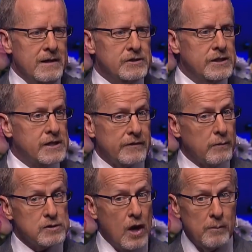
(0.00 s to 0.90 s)
She said there
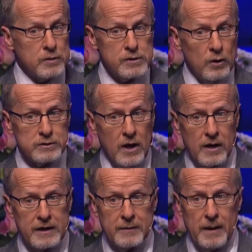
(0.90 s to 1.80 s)
was almost no
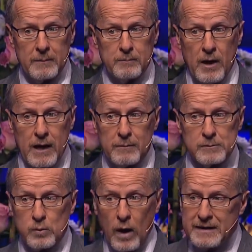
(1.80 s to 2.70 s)
talking about
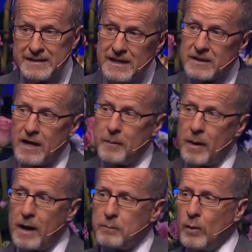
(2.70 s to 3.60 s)
problems. What did come
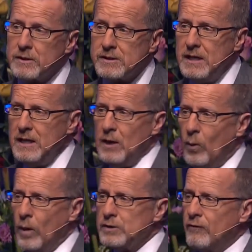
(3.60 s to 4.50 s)
up was
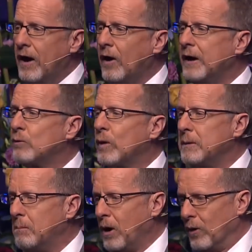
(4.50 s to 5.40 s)
very
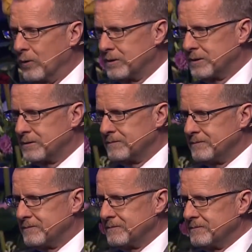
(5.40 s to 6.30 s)
remote.
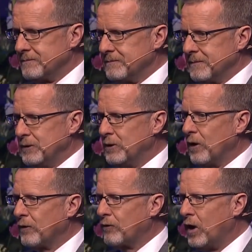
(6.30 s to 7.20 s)
You know,
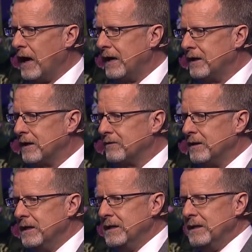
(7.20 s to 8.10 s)
the variety of,
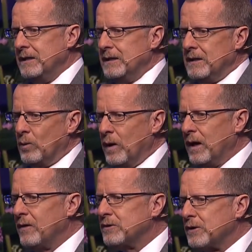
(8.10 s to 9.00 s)

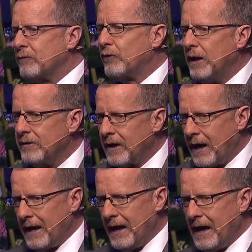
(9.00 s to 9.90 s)
"Well, there's a friend that
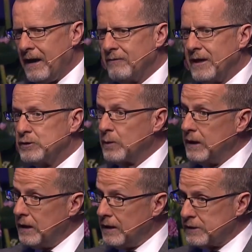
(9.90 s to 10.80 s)
I have that's
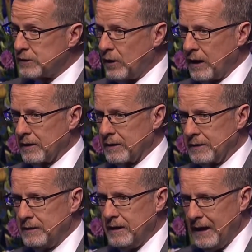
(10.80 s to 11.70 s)
really
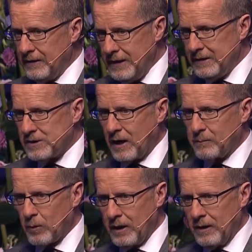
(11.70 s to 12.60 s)
struggling and needs our
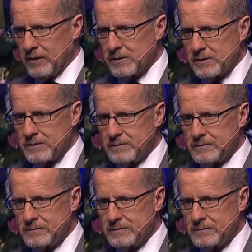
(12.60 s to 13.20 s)
prayers."